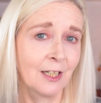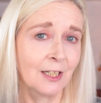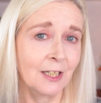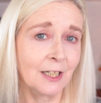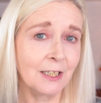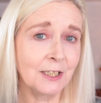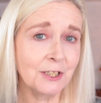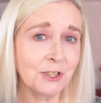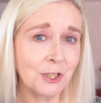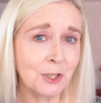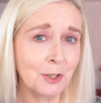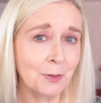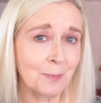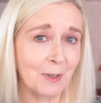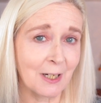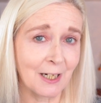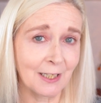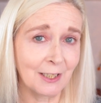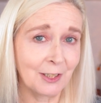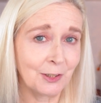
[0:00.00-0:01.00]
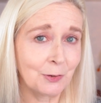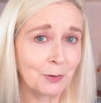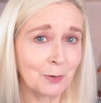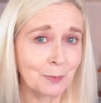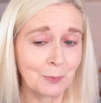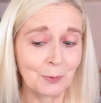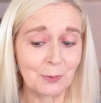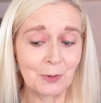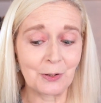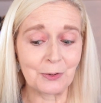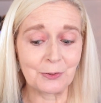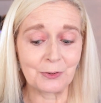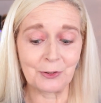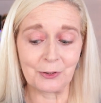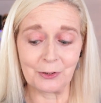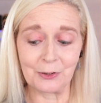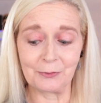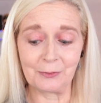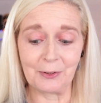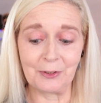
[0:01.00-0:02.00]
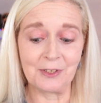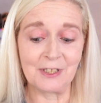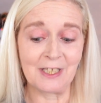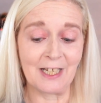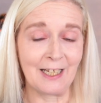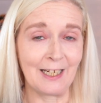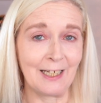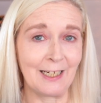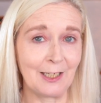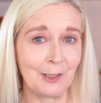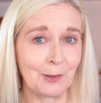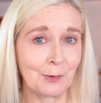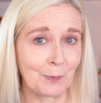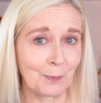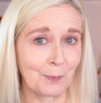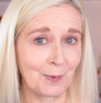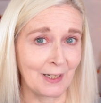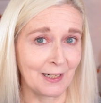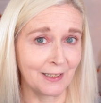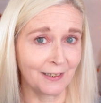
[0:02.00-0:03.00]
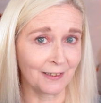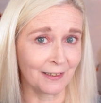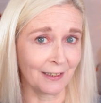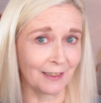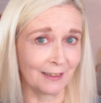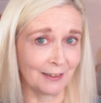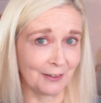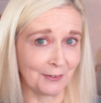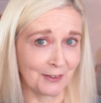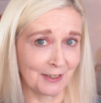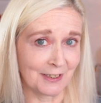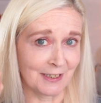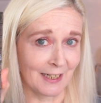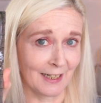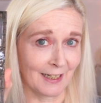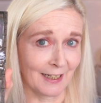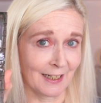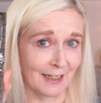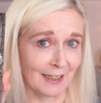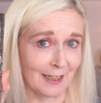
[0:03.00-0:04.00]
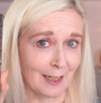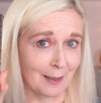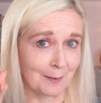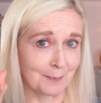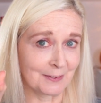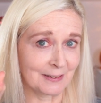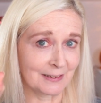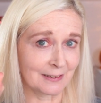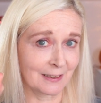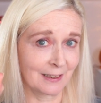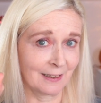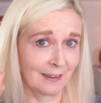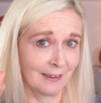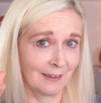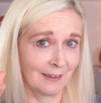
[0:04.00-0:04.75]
Gonna do my normal contour routine with the LunaTick Labs